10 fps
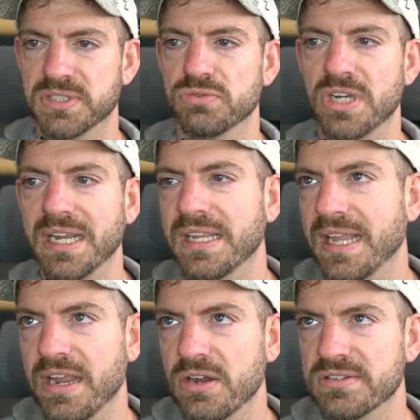So
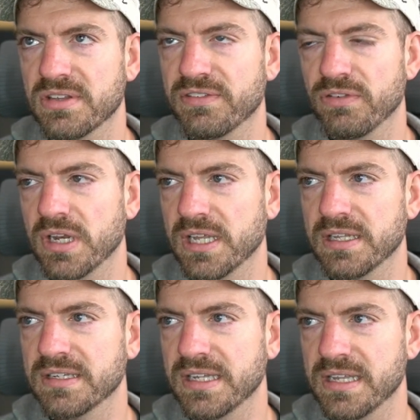tracking errors on the front
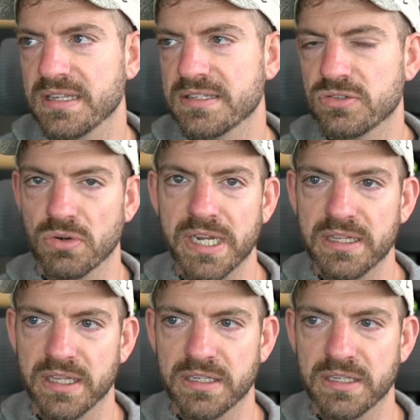end is great.